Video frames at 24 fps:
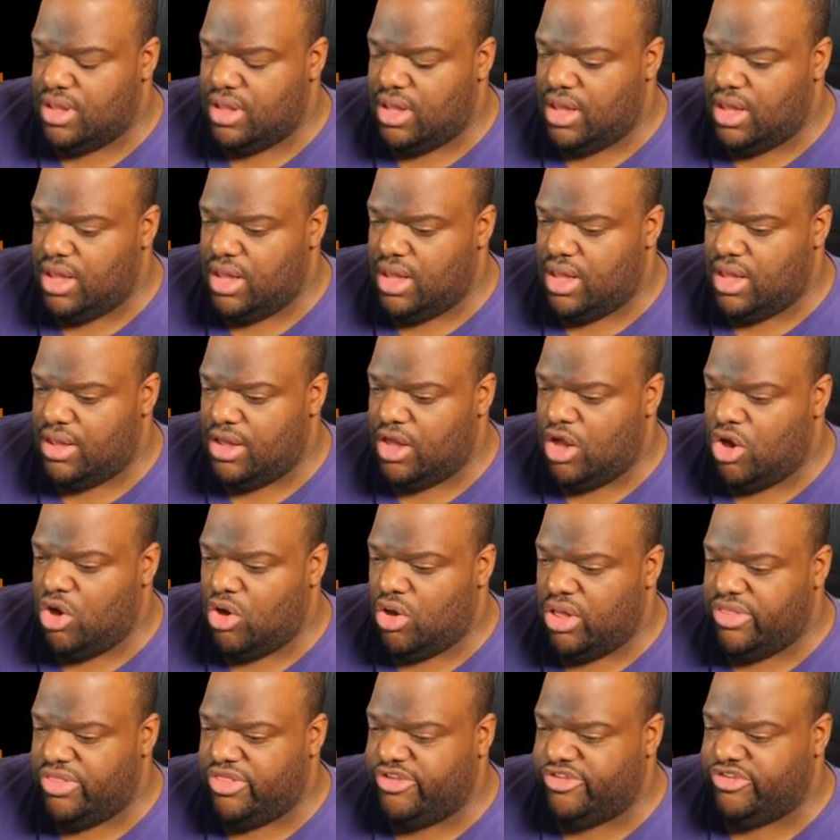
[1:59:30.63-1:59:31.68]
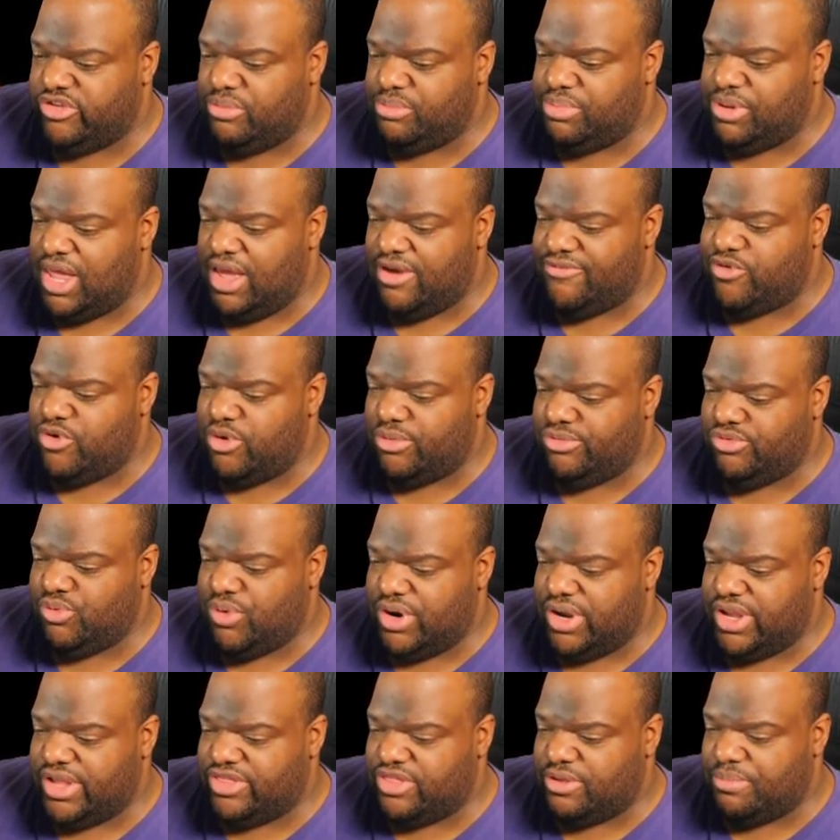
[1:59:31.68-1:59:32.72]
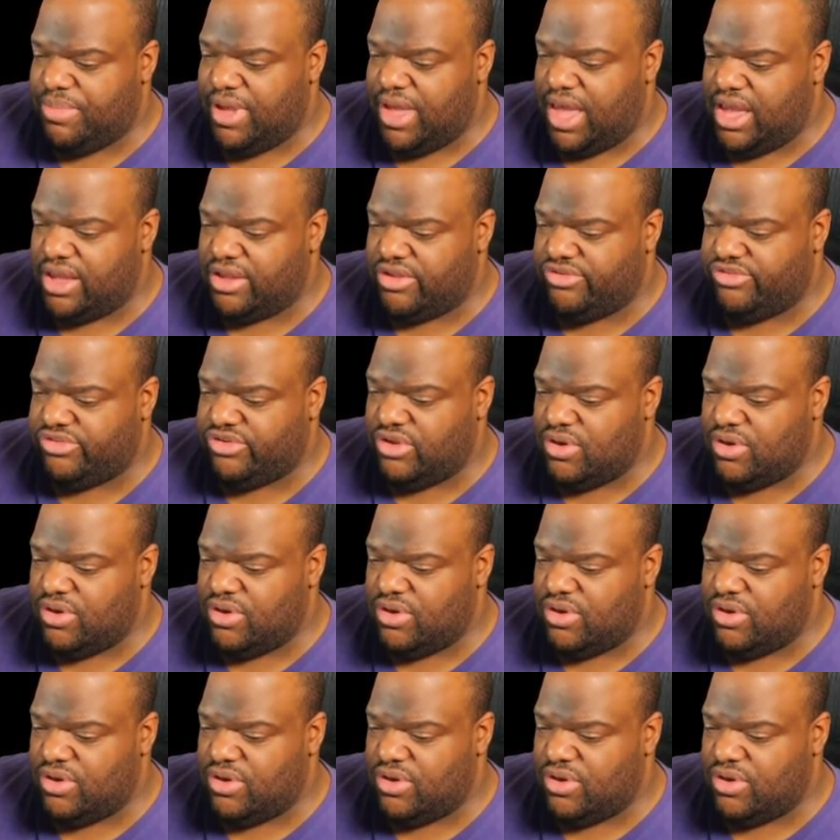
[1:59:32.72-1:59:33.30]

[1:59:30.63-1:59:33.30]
Uh, oh, and this is the platforms where I get the package.